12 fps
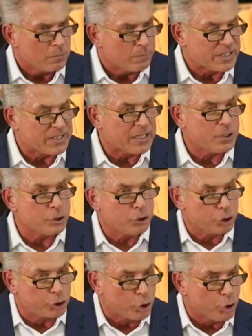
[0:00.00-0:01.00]
but didn't
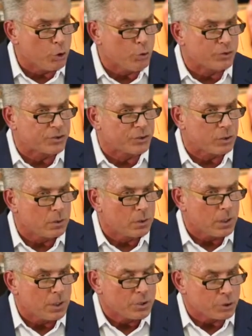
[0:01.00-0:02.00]
choose
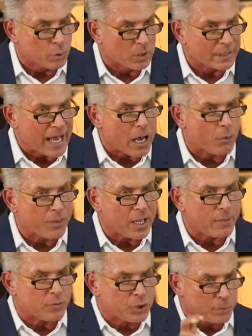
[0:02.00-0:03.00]
to allow
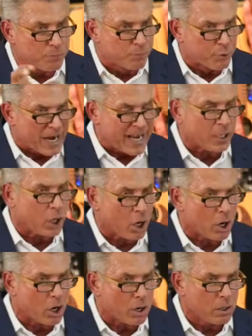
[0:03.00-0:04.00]
them to break
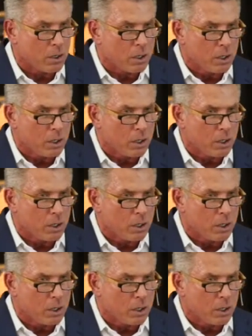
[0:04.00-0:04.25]
her,